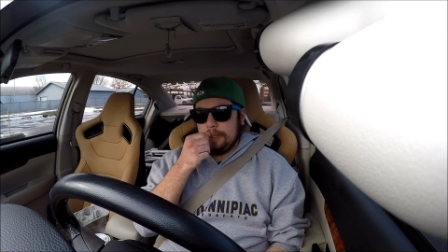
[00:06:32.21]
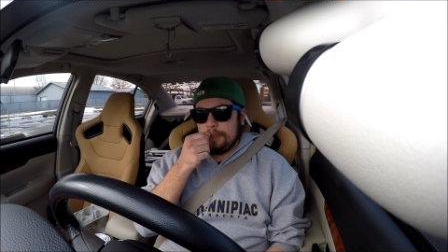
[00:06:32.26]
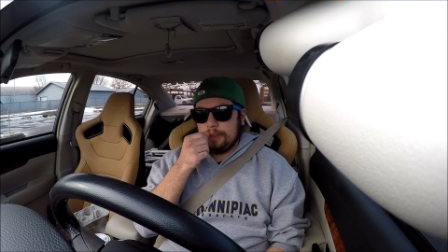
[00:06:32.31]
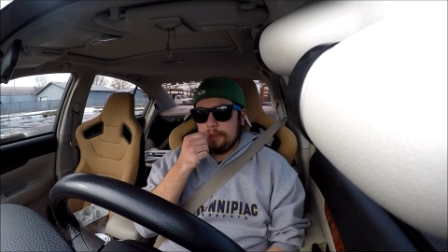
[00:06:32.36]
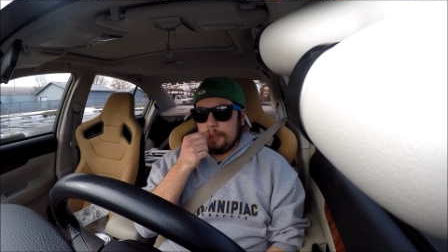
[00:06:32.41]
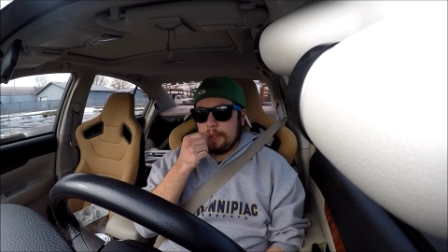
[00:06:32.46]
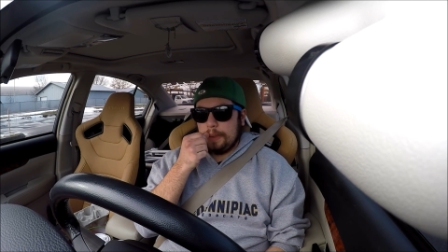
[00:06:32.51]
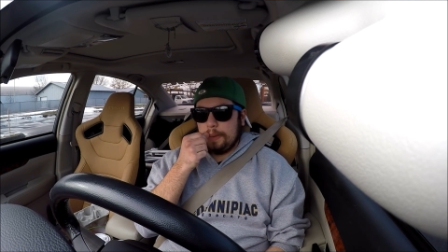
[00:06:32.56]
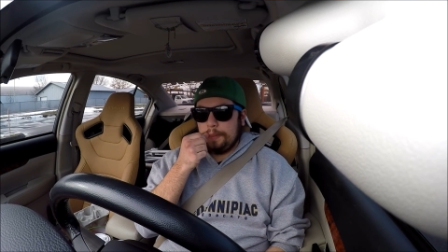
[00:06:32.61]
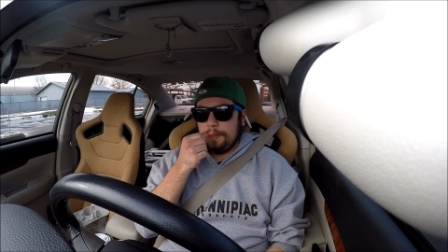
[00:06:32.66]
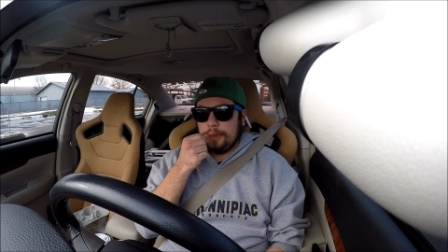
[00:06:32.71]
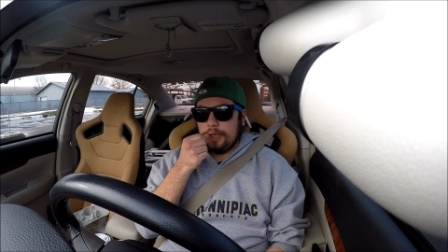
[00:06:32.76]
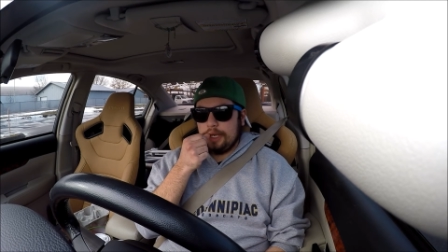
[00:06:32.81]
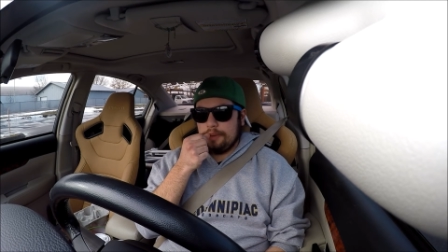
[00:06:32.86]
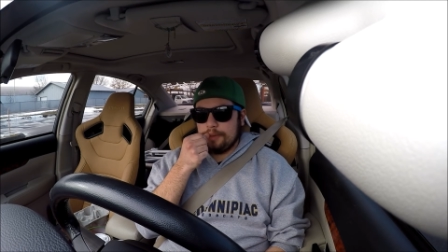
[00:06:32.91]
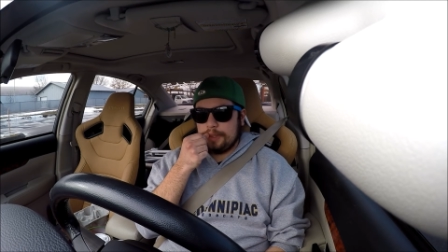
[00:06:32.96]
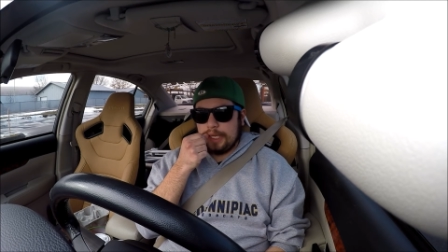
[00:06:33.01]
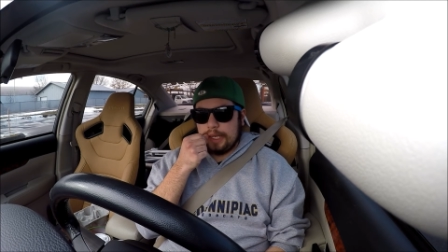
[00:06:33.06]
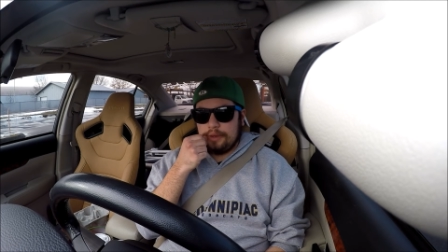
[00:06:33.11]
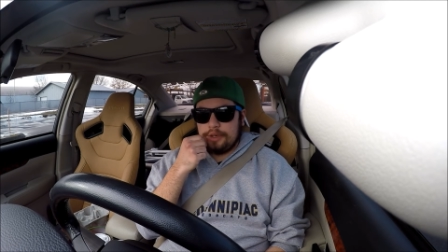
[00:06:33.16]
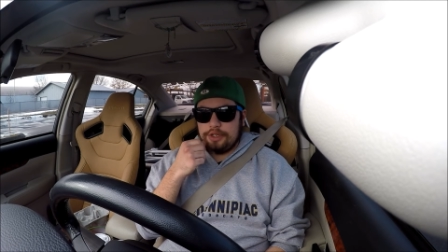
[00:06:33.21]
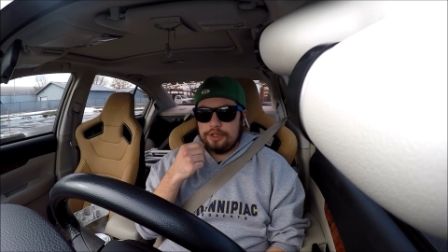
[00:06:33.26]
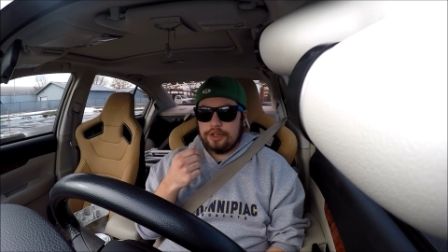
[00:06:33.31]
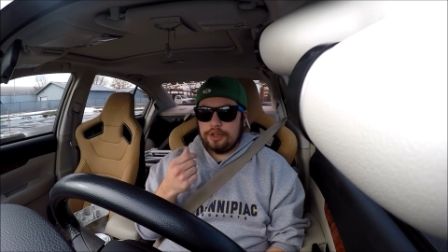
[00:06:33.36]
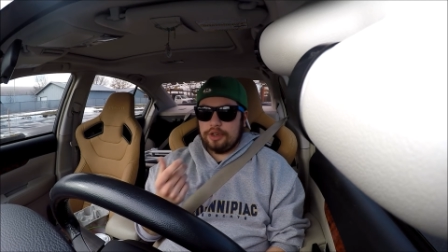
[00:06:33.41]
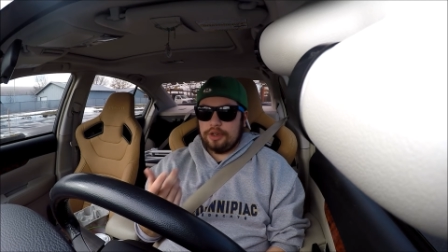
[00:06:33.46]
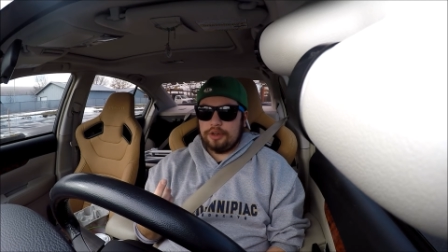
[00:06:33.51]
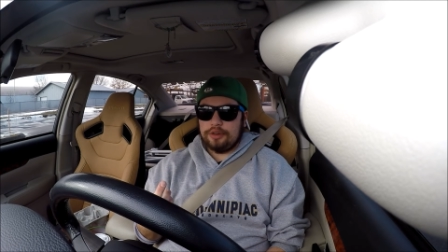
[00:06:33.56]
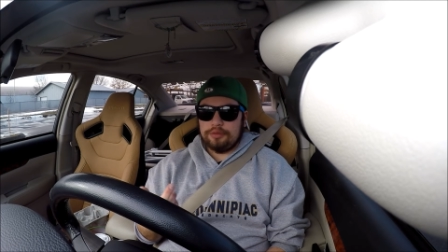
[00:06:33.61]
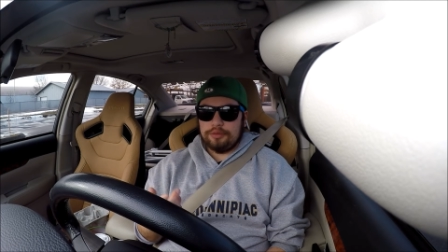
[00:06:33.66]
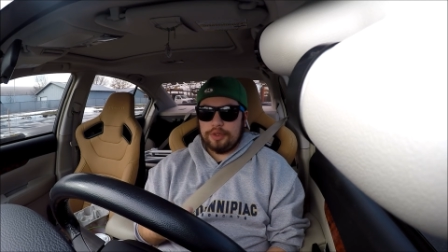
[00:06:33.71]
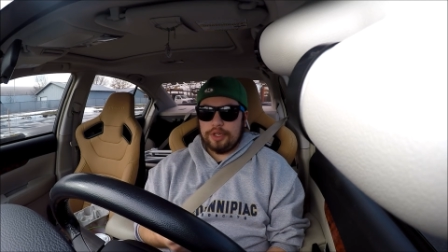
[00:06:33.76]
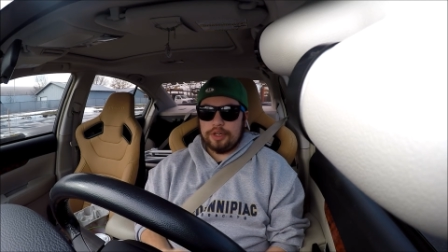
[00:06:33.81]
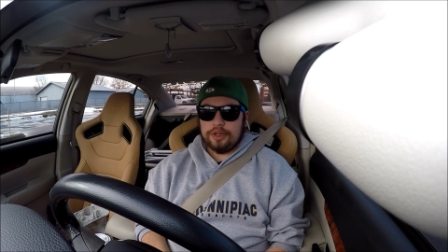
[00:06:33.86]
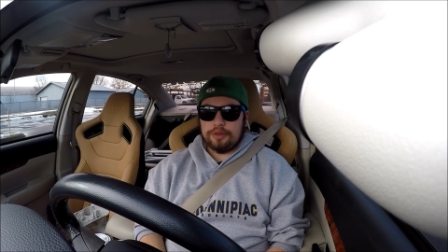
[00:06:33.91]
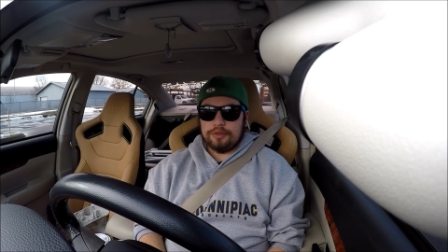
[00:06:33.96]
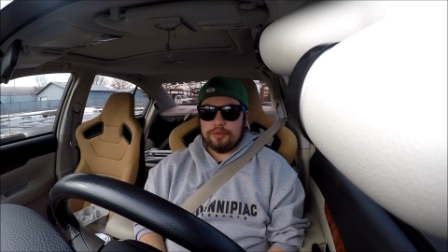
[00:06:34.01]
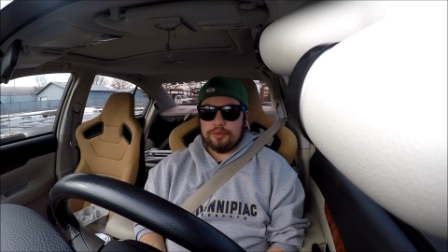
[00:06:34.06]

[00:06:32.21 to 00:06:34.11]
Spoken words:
So it comes down to your, you know,